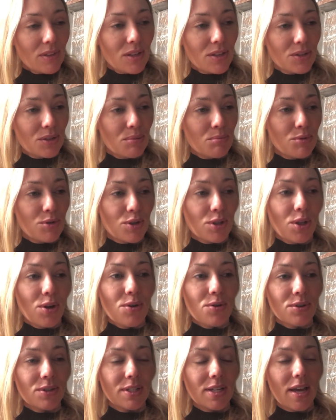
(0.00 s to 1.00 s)
some new
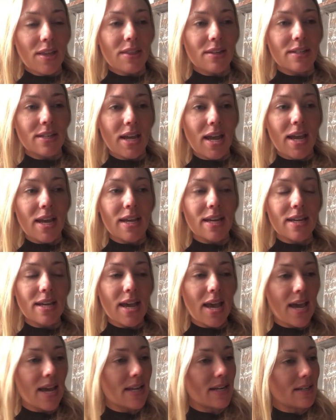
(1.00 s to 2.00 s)
clothes the other day
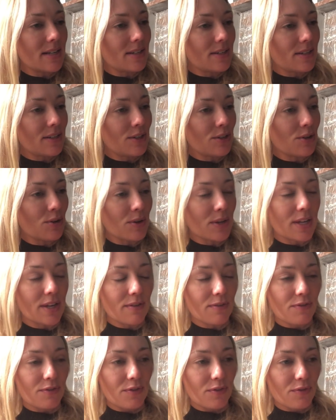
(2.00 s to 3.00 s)
and you know a
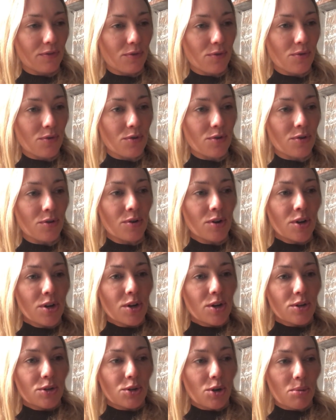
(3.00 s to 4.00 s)
gift for
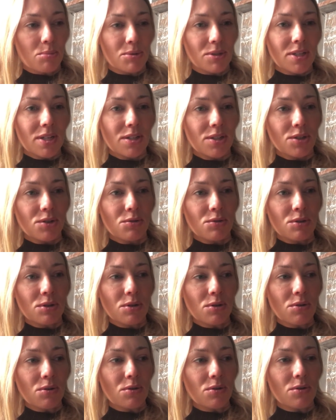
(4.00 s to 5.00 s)
Tom's
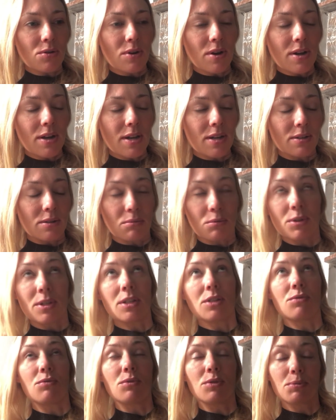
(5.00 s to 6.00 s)
sister-in-law, uh,
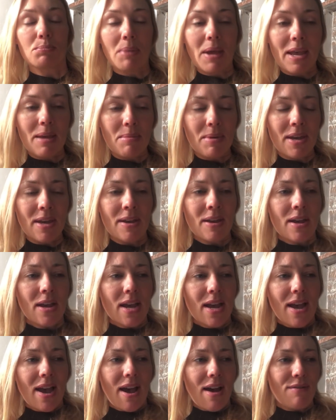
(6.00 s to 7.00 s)
sister-in-law's baby,
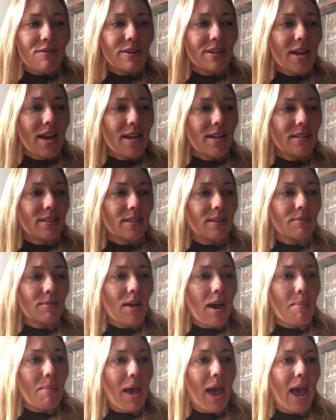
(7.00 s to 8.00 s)
I realized
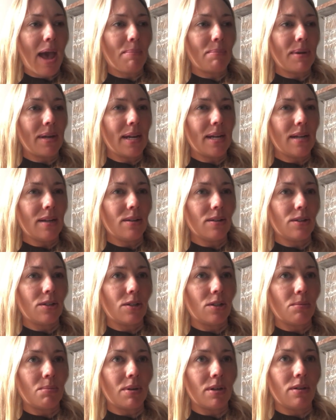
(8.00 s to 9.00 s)
I'm happy
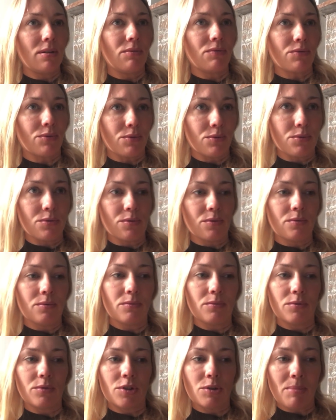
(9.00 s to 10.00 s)
to be frugal
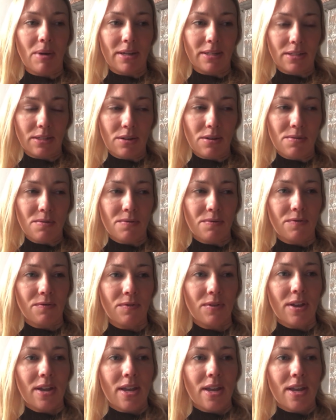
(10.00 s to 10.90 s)
to myself